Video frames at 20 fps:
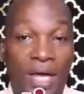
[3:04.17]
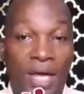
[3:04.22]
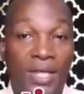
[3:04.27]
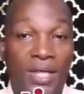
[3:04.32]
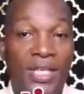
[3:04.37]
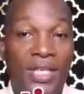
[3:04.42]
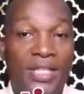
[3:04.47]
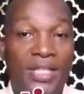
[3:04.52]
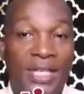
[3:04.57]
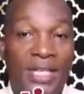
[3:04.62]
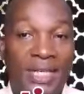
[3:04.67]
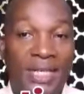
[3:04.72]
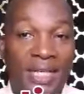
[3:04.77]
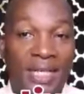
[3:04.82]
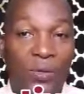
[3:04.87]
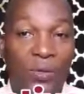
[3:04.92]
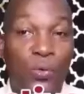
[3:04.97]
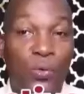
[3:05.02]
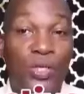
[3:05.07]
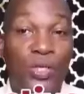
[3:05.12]
The
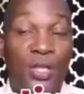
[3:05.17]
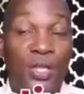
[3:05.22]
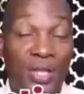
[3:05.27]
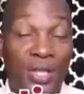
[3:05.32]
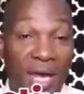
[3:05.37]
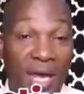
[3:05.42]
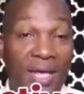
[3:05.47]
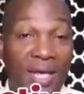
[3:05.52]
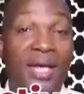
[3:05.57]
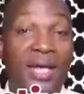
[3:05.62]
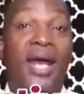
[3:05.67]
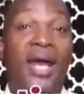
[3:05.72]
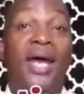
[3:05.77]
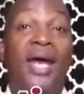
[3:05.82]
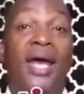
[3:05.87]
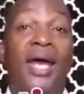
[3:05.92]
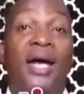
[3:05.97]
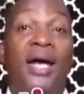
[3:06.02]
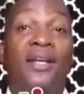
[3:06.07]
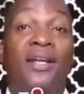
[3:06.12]
instructor could then
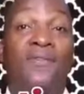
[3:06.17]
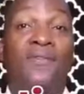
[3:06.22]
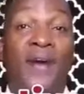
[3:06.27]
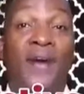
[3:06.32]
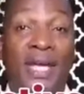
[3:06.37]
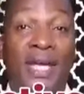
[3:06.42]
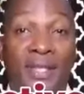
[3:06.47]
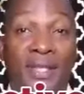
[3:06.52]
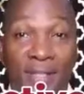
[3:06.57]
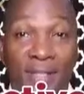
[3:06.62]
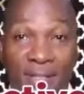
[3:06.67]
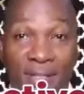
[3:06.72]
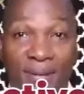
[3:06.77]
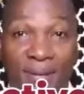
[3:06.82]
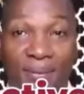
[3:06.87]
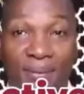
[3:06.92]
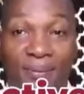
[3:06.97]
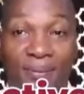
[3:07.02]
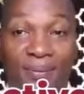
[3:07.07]
revise